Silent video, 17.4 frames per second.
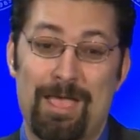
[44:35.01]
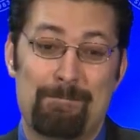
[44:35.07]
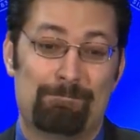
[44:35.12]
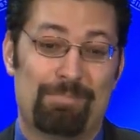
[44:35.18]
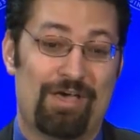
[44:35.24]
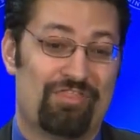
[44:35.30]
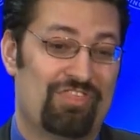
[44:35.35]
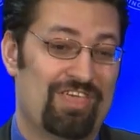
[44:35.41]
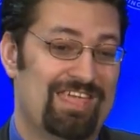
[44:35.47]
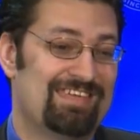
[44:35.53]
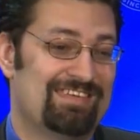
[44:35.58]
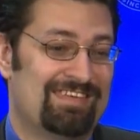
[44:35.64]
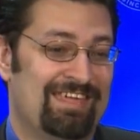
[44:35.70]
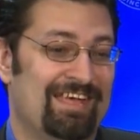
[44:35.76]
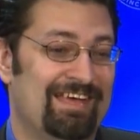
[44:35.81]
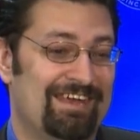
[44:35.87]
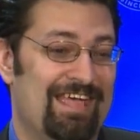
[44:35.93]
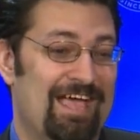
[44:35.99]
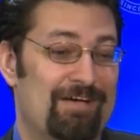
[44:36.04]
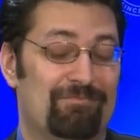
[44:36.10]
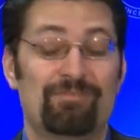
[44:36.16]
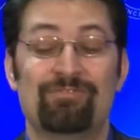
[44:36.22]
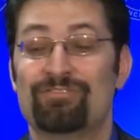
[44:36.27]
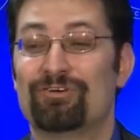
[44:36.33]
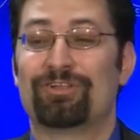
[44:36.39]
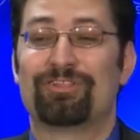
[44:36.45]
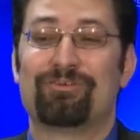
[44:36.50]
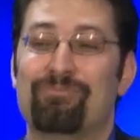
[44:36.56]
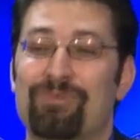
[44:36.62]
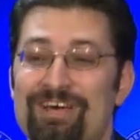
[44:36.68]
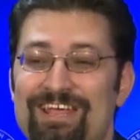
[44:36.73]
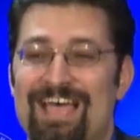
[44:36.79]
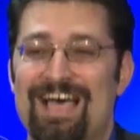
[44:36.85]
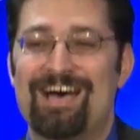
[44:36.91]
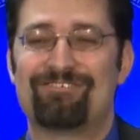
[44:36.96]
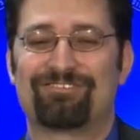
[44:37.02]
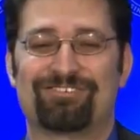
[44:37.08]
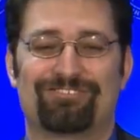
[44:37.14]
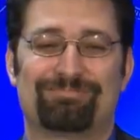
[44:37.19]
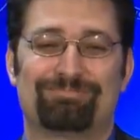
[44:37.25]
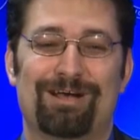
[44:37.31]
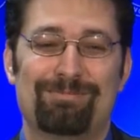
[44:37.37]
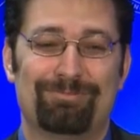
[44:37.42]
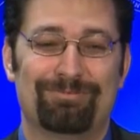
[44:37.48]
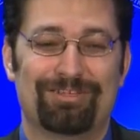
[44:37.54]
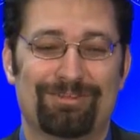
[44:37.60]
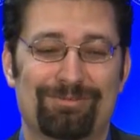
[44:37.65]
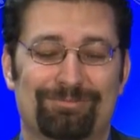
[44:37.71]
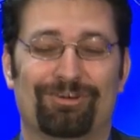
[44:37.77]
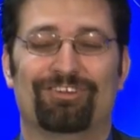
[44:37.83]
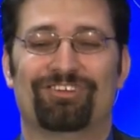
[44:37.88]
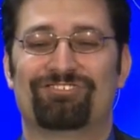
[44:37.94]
but they can't have, even though they want to have, because they're probably liberal.